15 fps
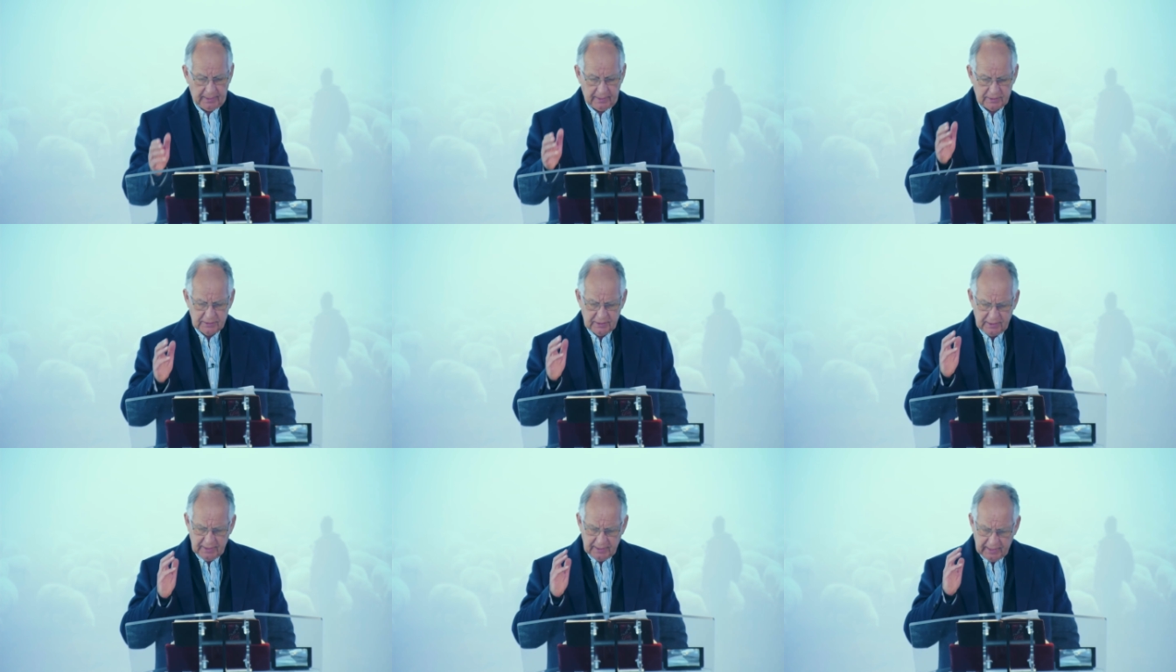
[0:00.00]
I
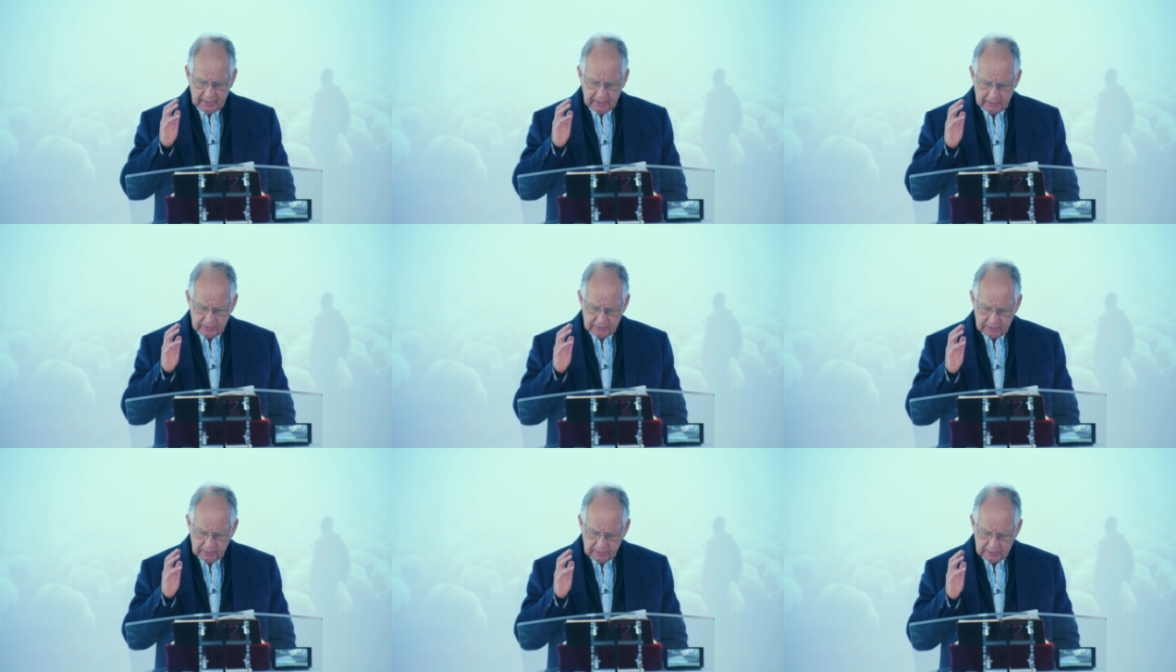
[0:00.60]
said again, He
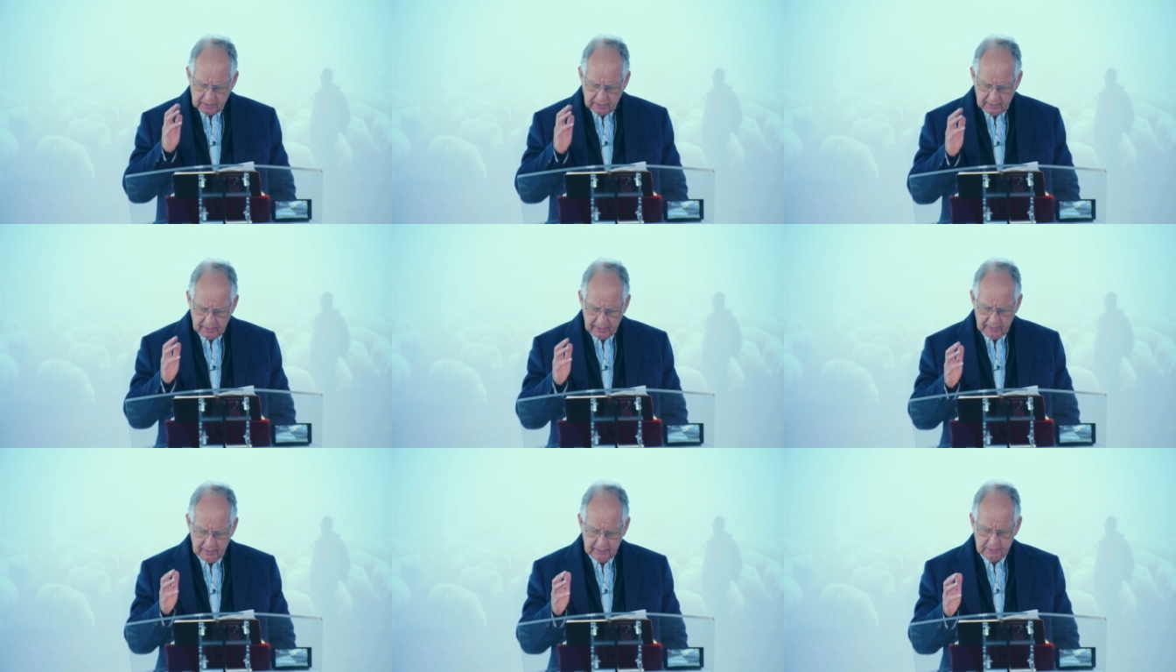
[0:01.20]
sees our
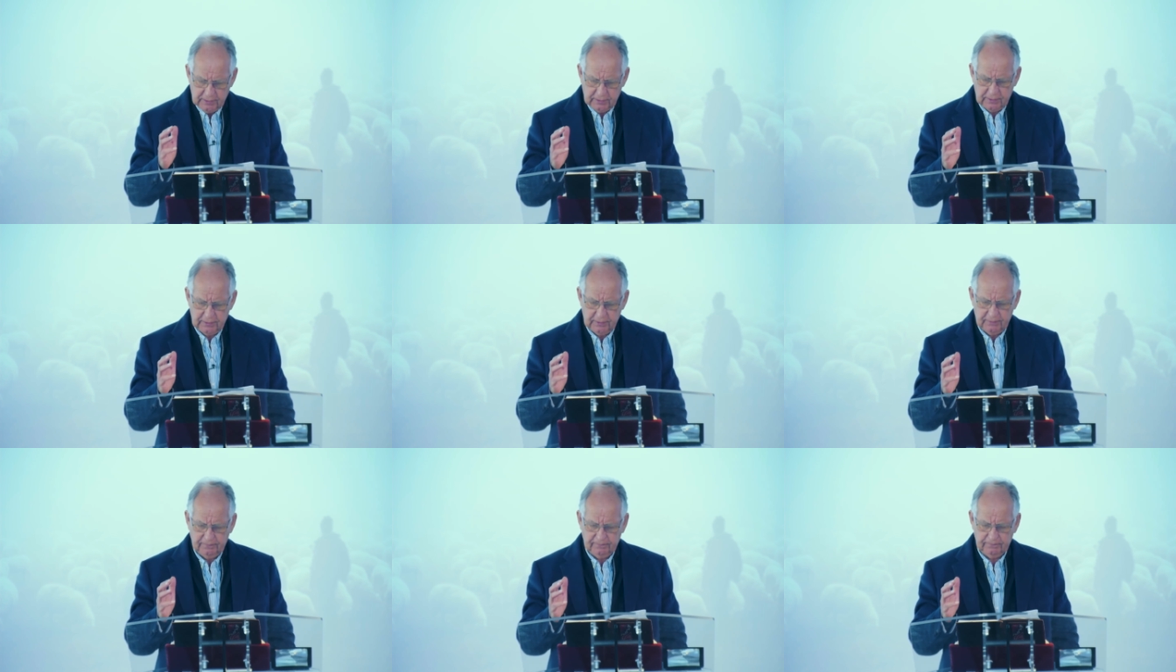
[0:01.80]

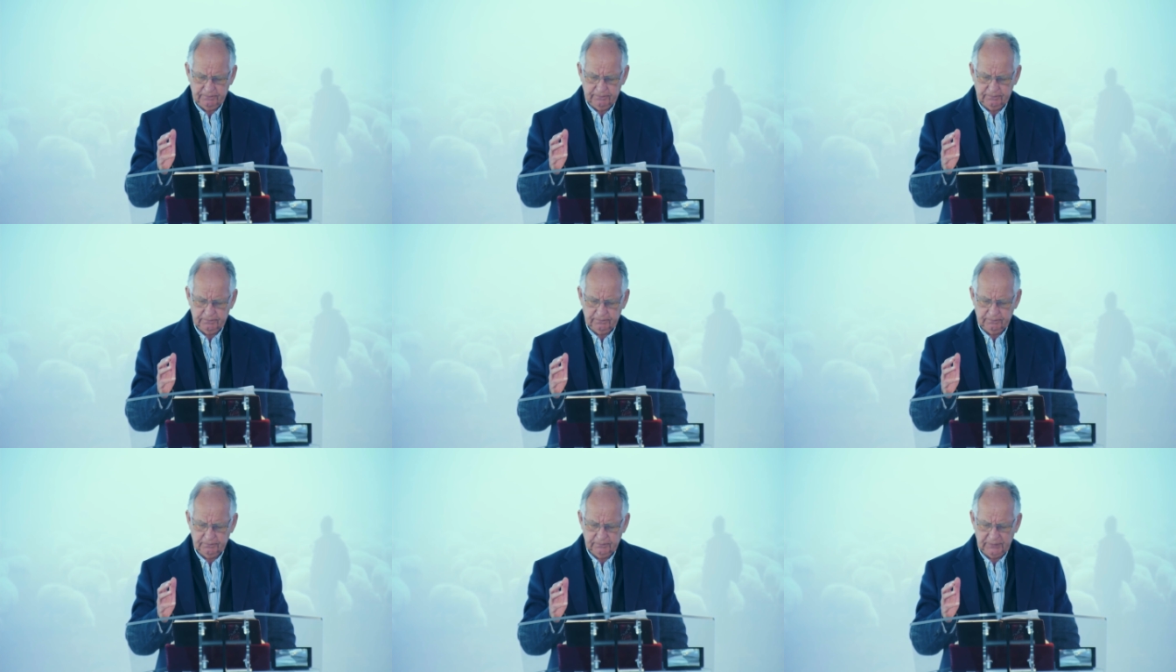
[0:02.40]
hurts.
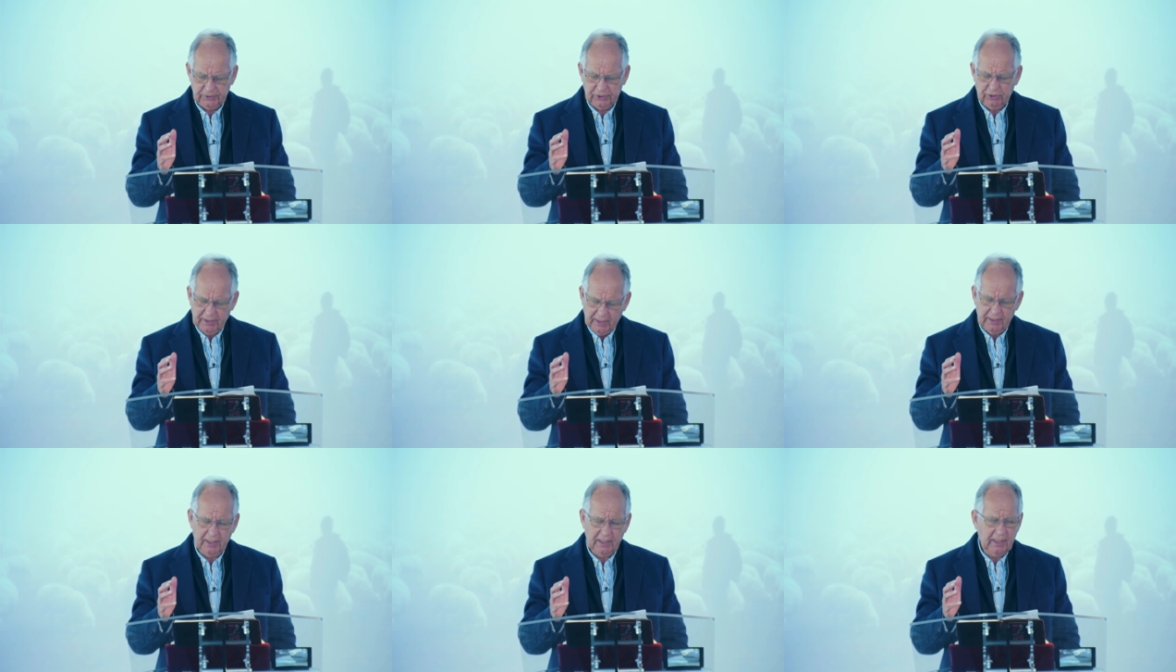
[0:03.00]
You
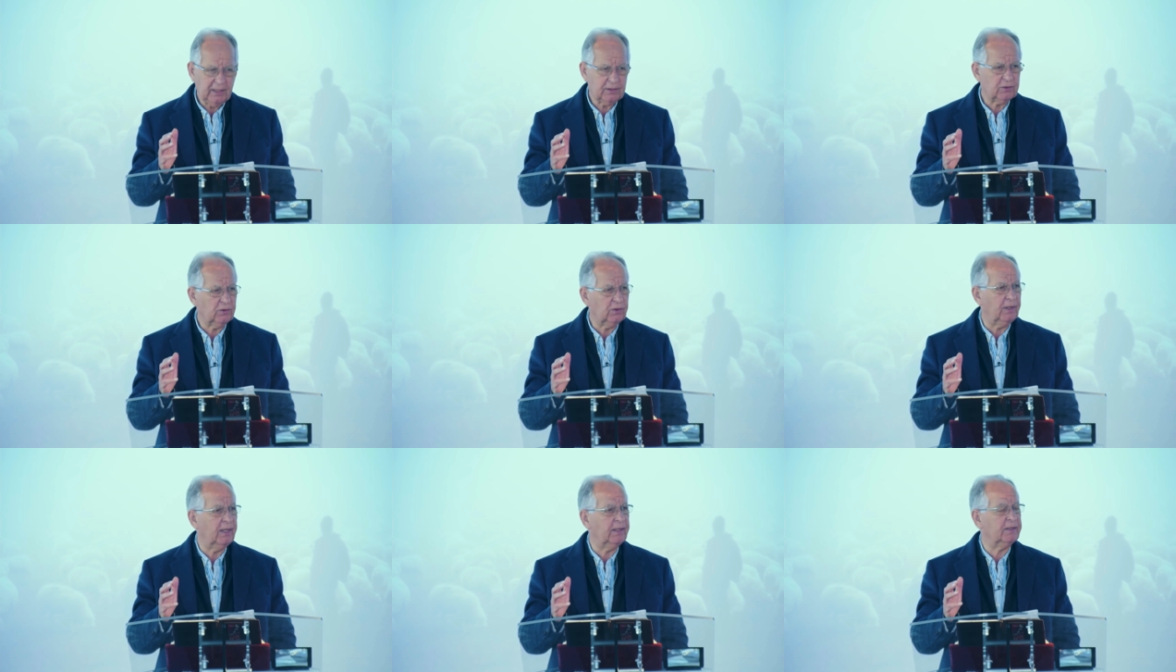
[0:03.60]
can hurt,
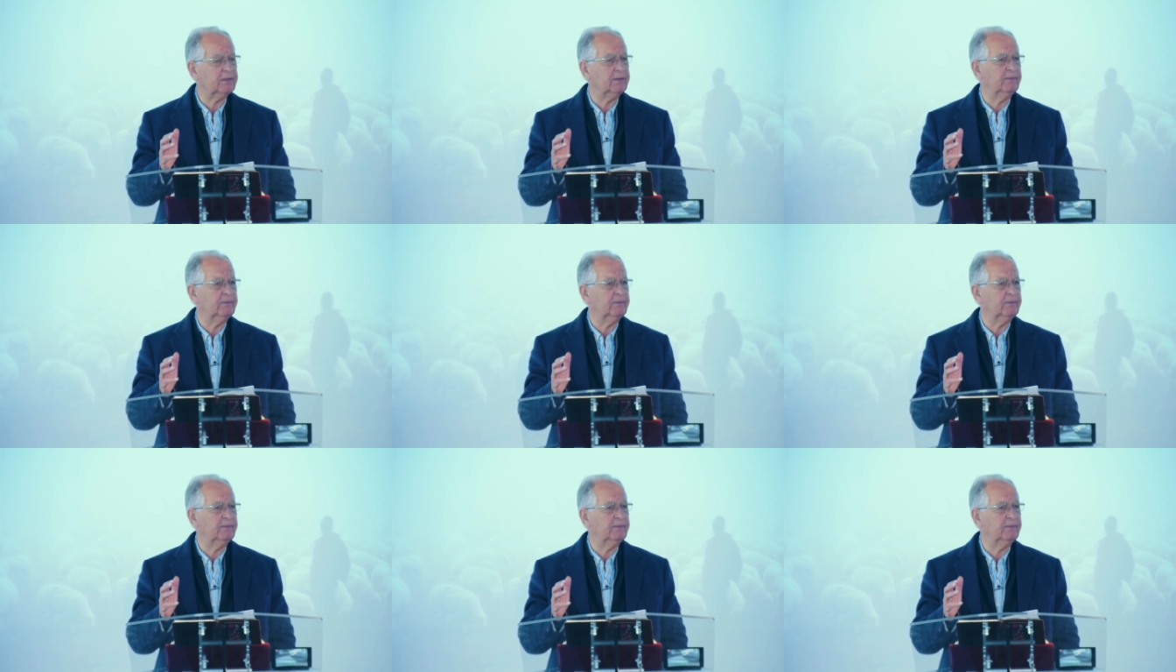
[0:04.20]
all right.